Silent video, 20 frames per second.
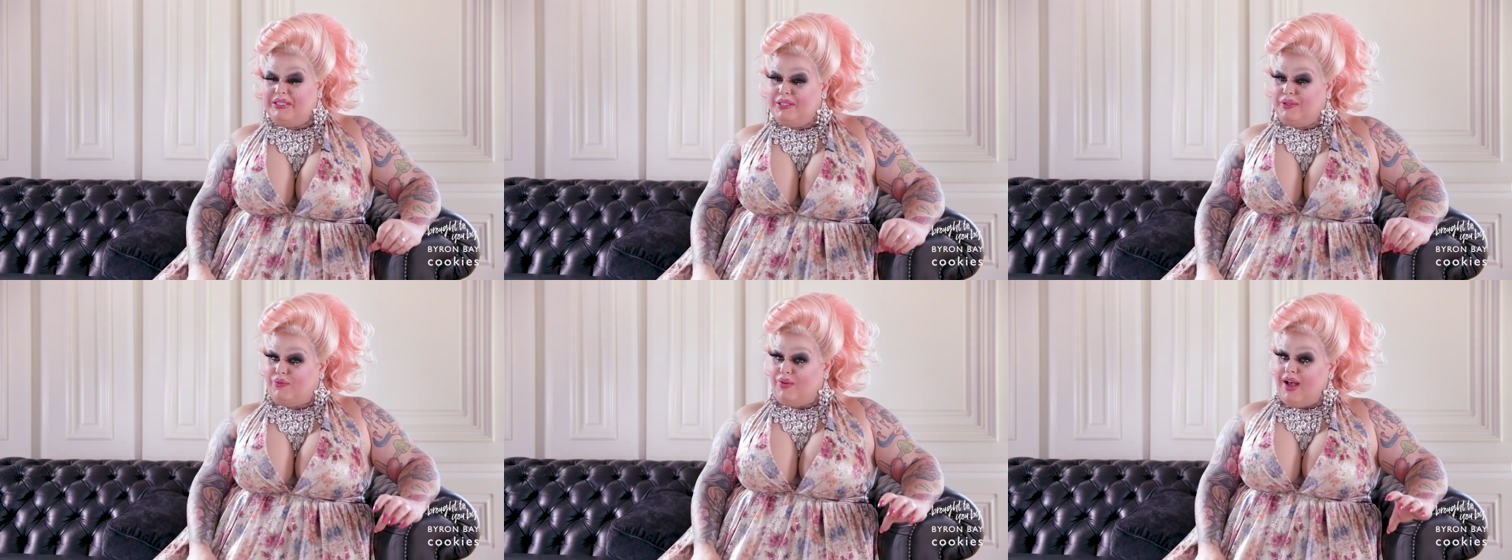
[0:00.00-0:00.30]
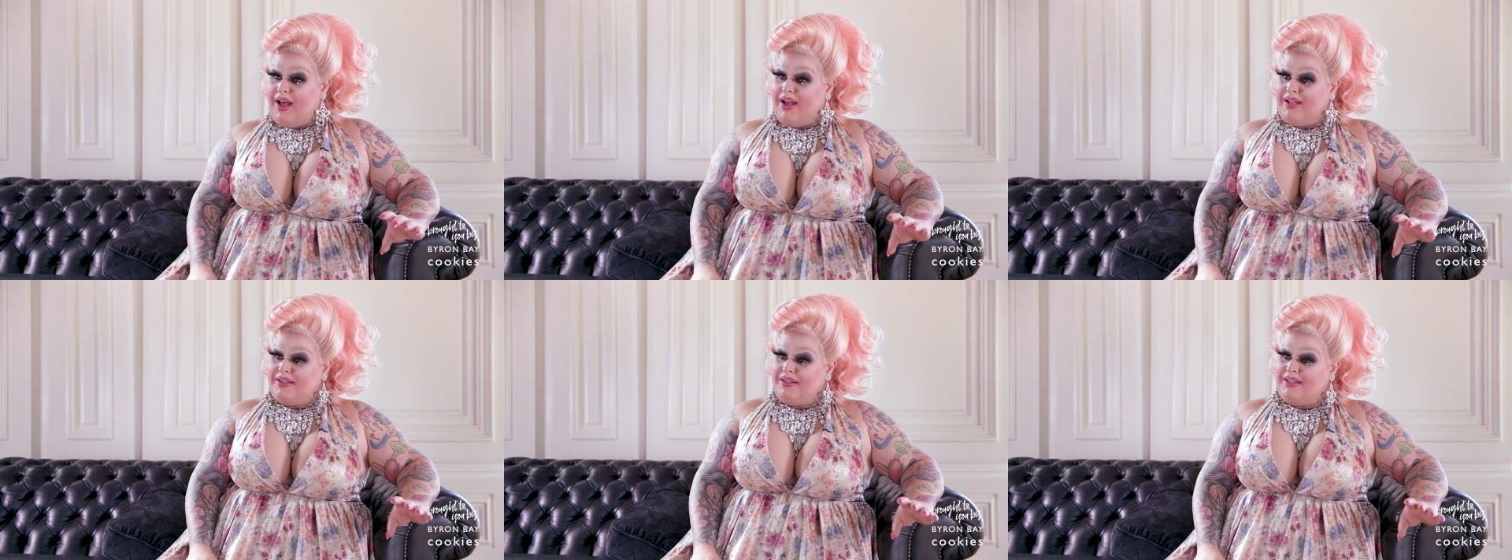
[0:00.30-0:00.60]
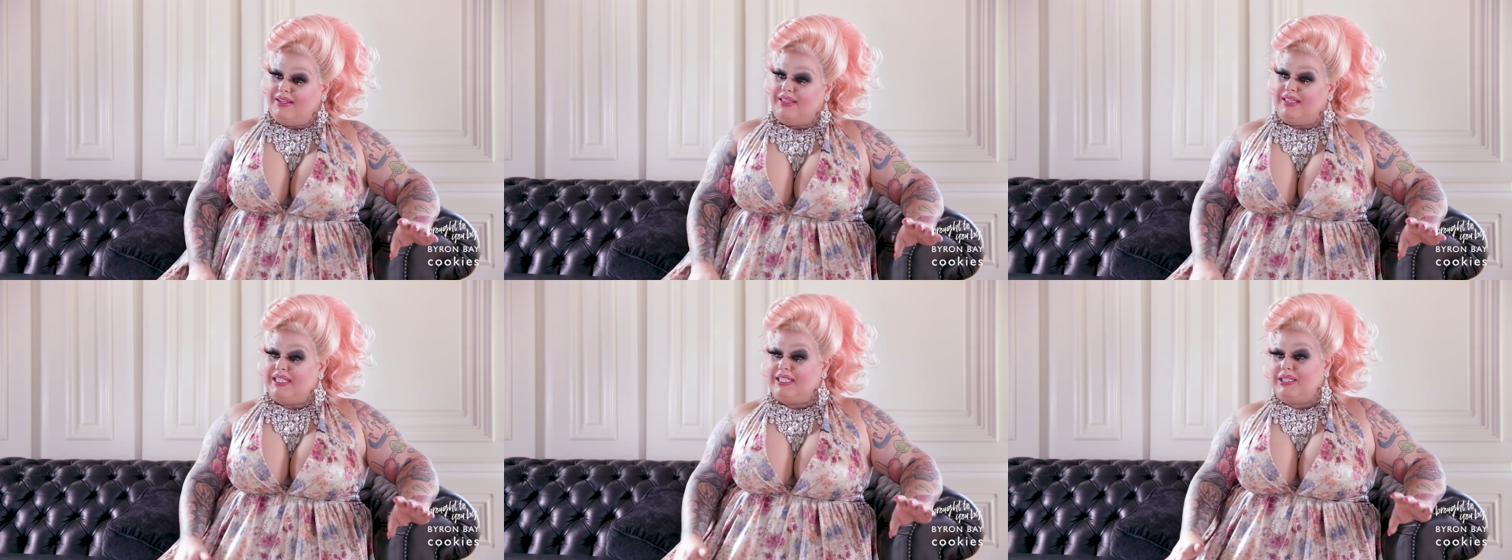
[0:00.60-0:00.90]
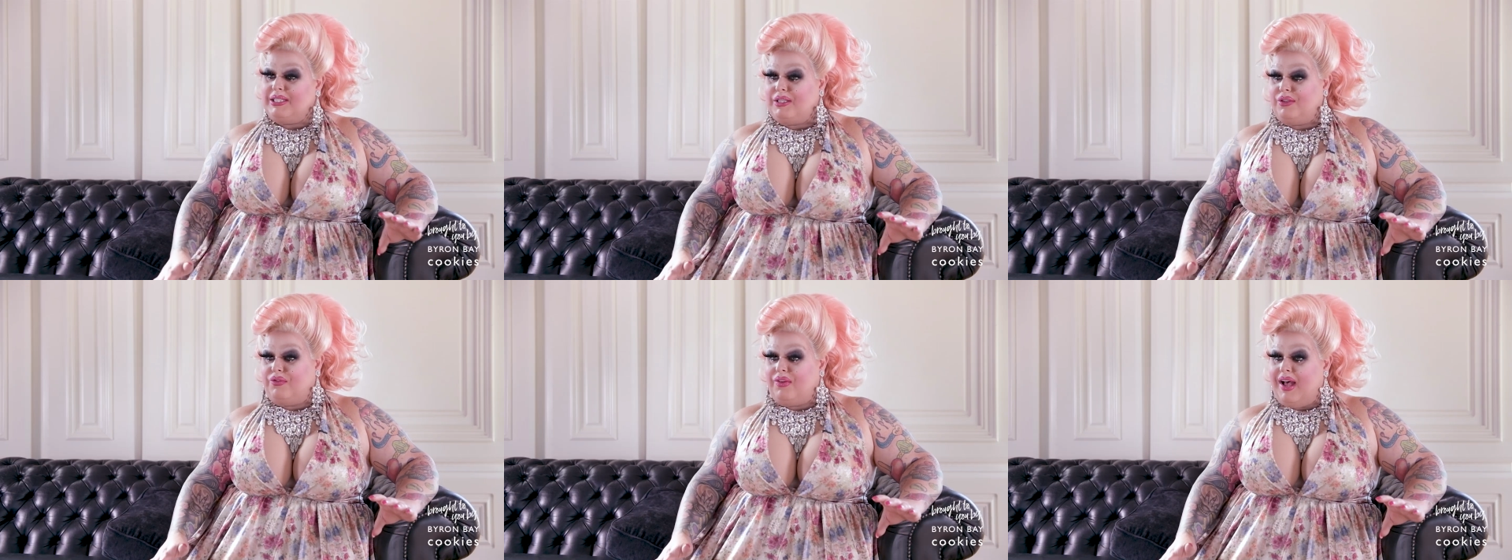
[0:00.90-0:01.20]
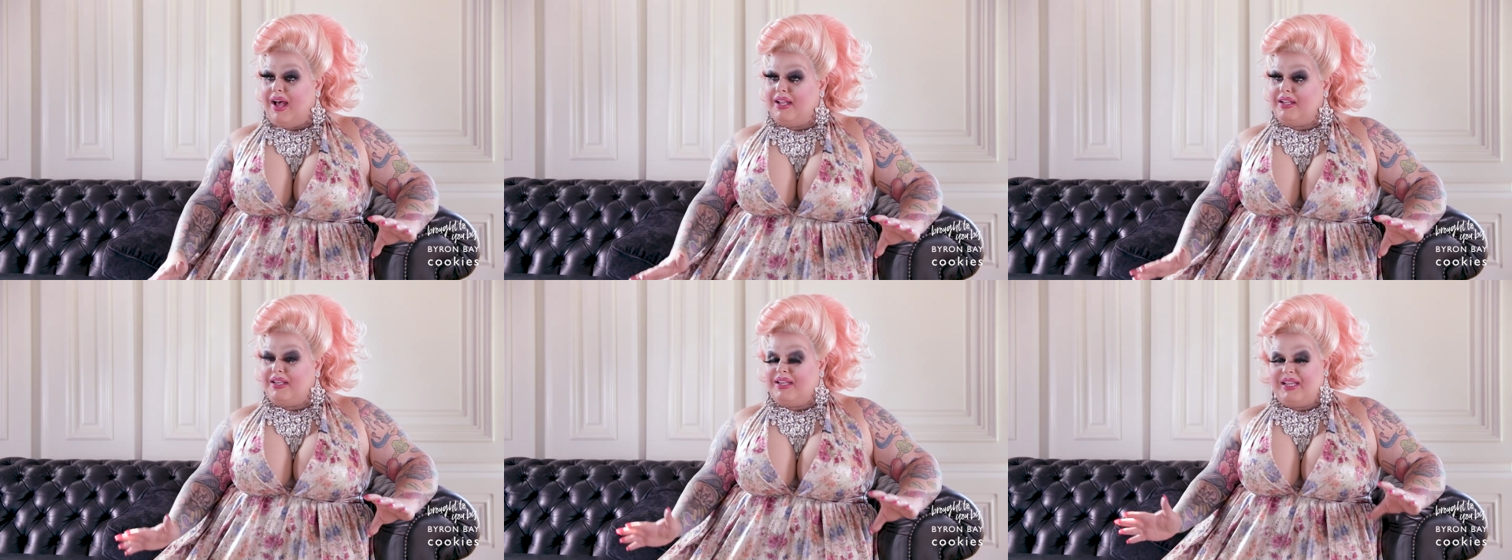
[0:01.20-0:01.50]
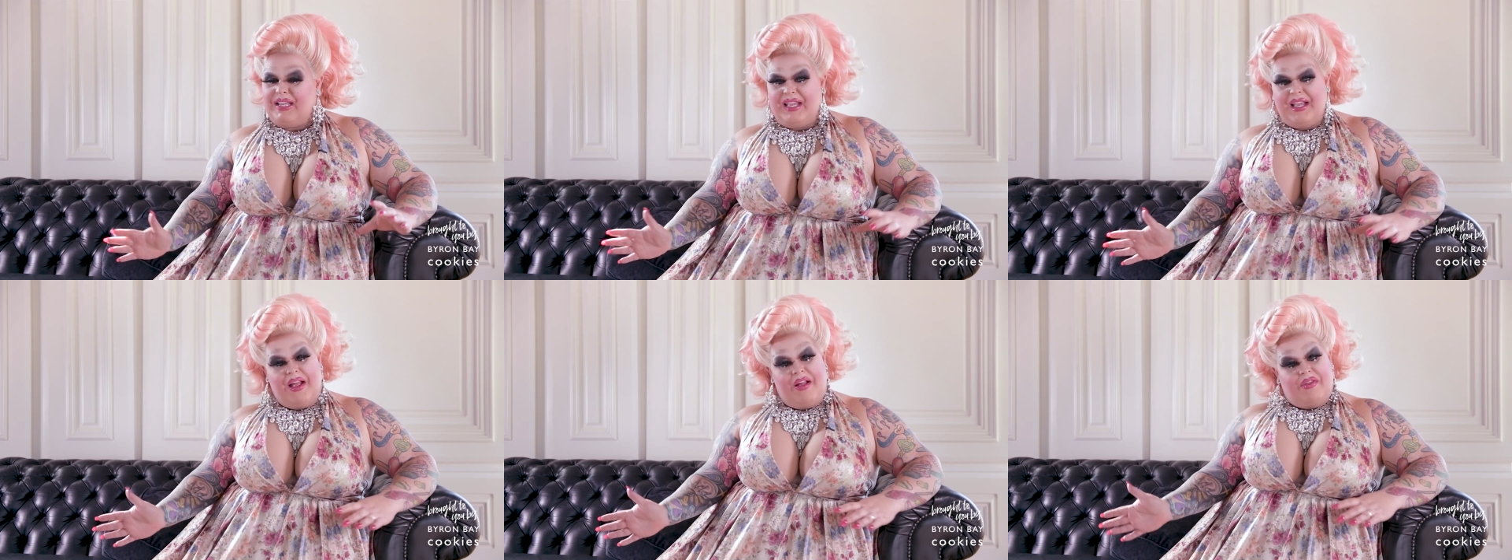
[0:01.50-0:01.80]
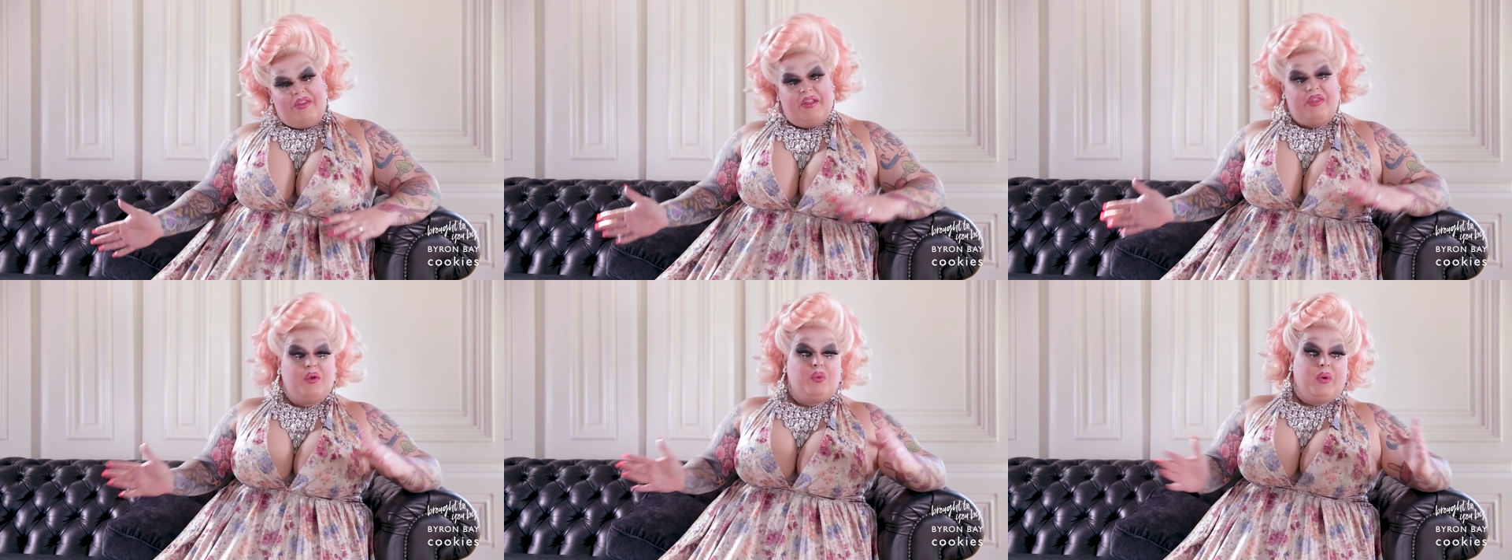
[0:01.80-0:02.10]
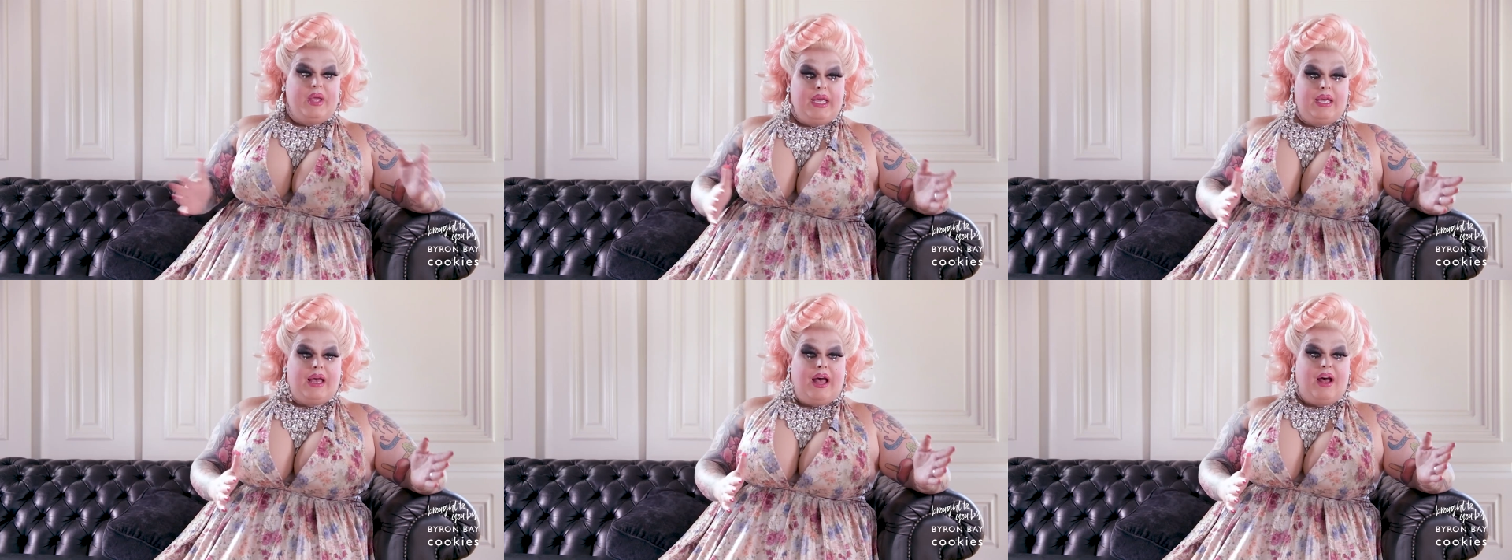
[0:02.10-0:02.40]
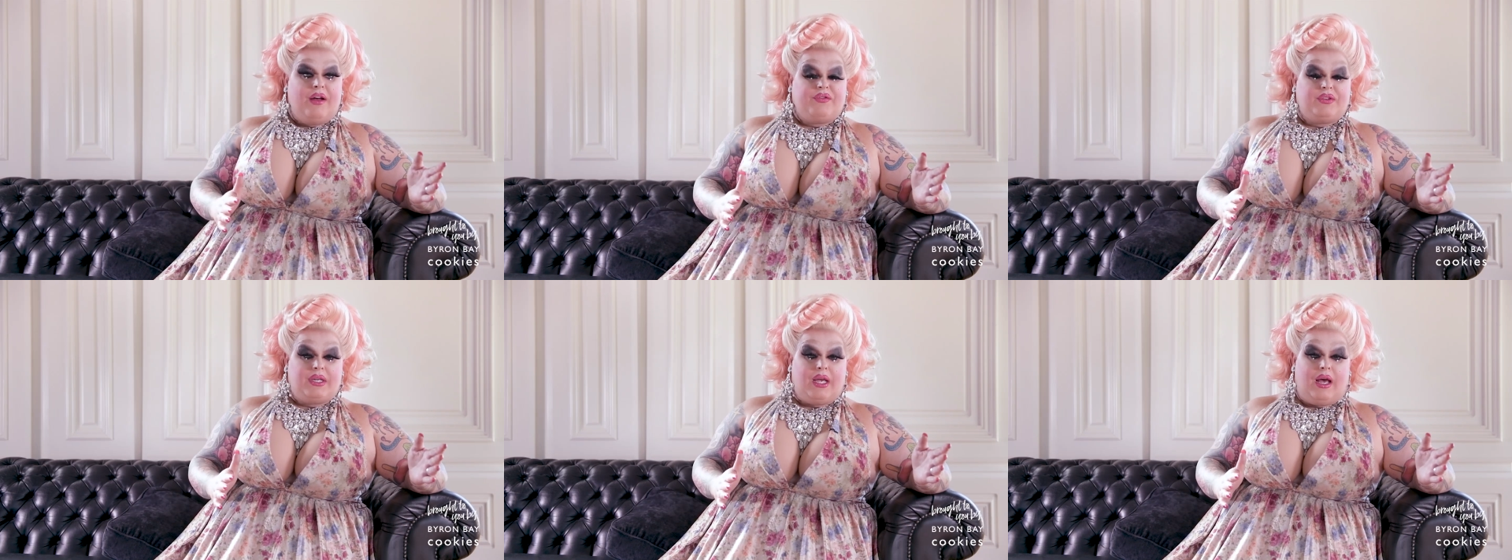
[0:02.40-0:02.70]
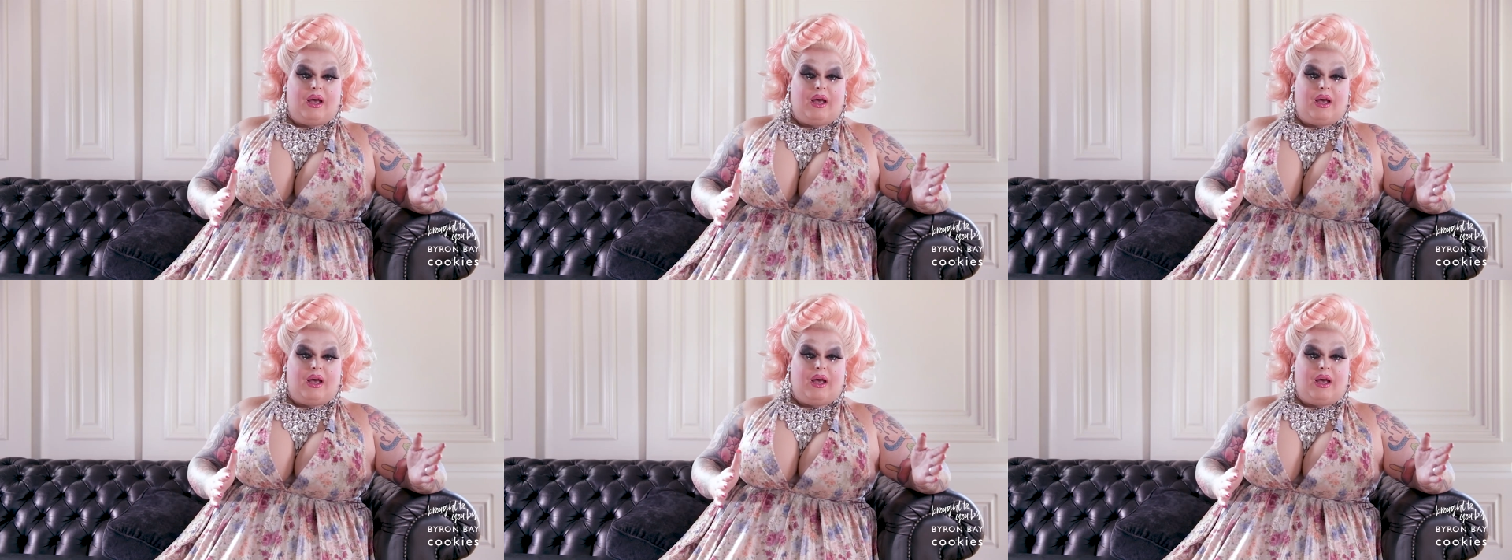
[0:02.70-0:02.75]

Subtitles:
is fun, this is fun. Then the week after,